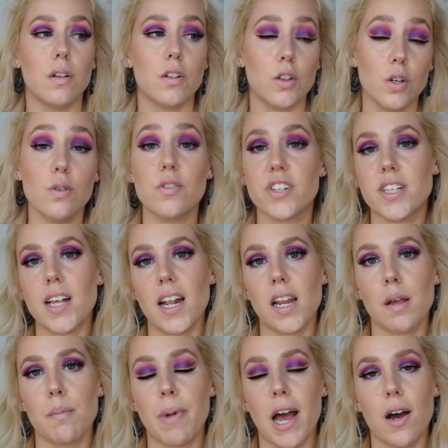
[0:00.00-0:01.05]
loose
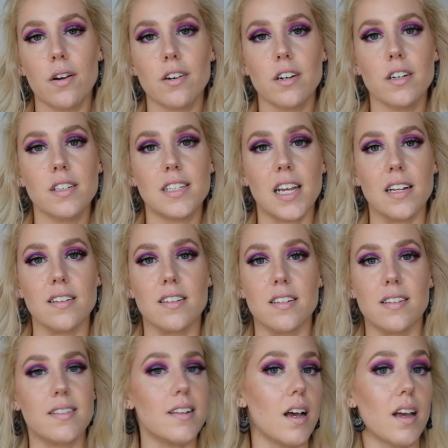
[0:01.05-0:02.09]
setting powder tends to
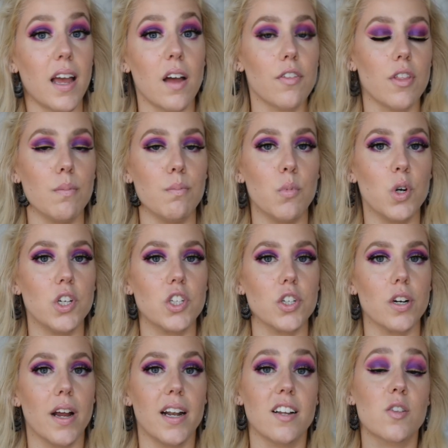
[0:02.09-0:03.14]
suck out the
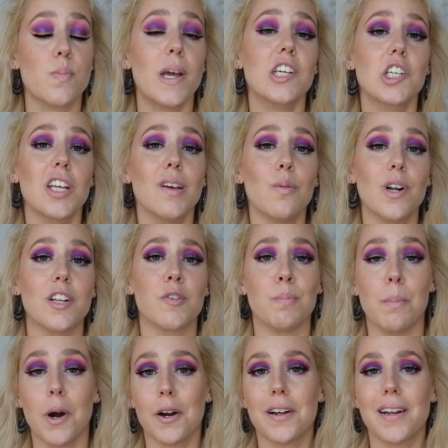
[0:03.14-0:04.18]
moisture, and especially when it's
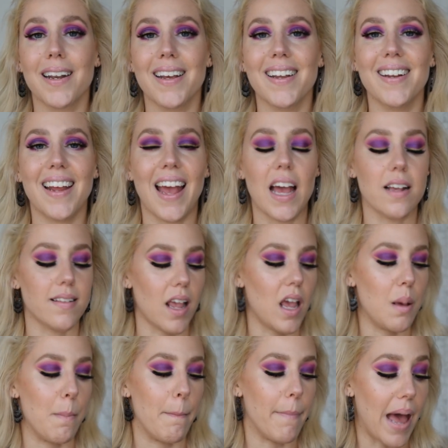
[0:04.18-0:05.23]
marketed as
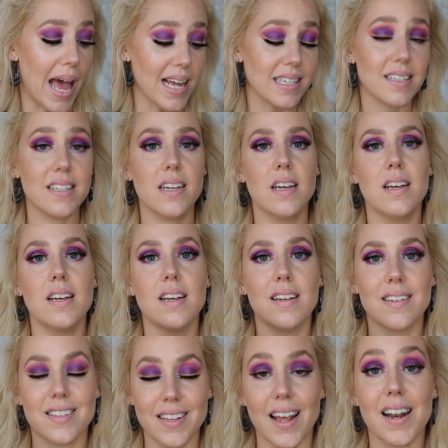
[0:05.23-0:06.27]
a matte
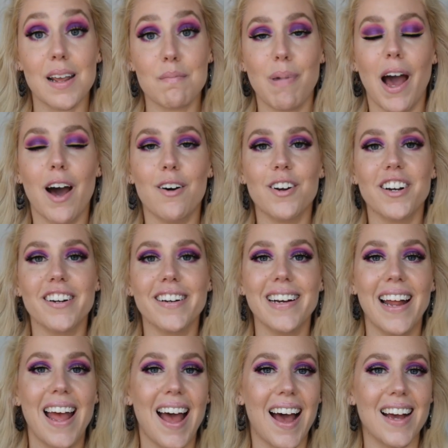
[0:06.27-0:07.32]
setting powder,
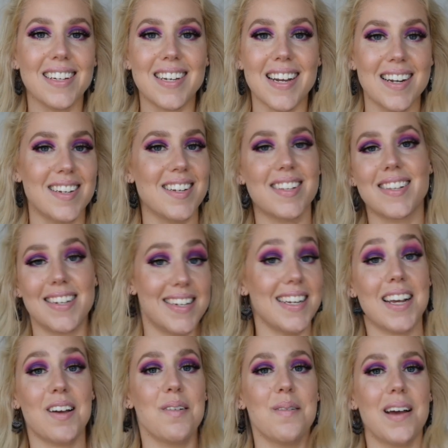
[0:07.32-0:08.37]
I tend to
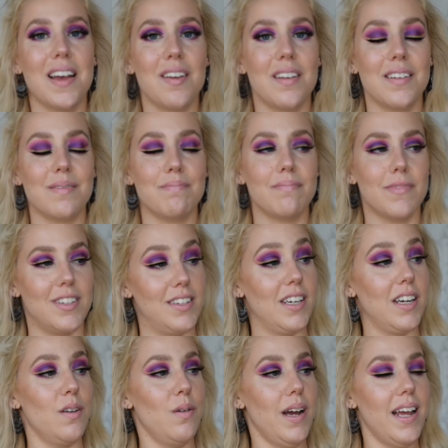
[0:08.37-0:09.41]

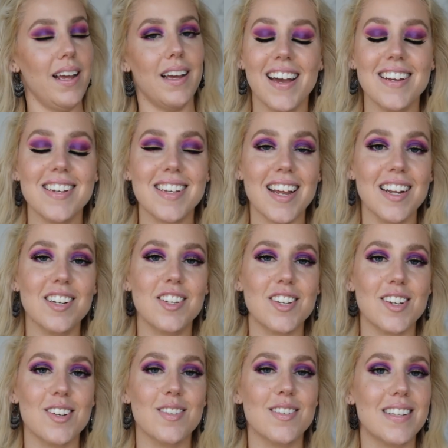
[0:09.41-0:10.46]
I tend
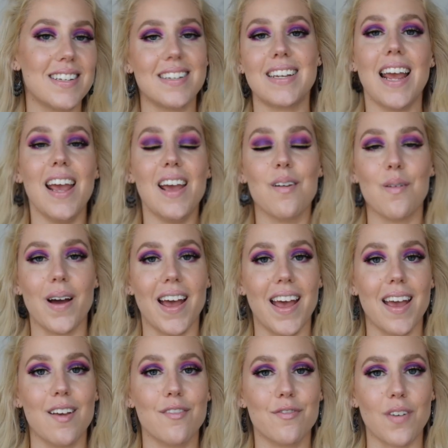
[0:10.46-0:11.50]
to stay
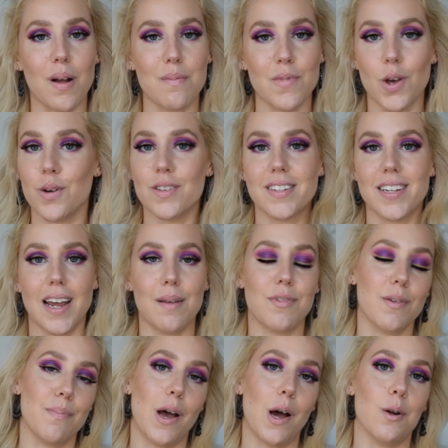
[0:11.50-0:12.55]
away from those
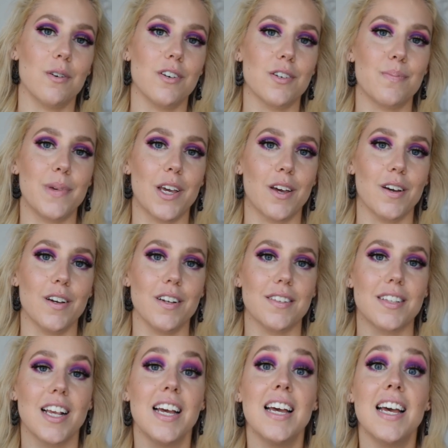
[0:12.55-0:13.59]
types of powders because